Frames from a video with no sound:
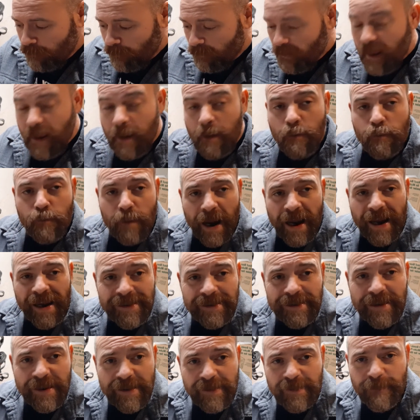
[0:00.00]
He
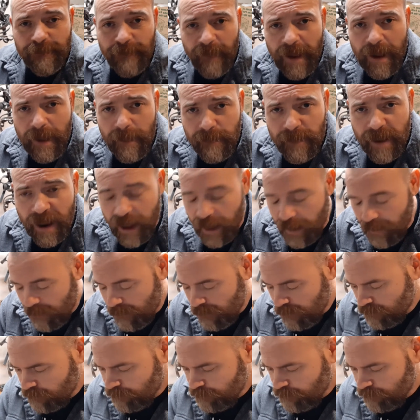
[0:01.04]
raised his family.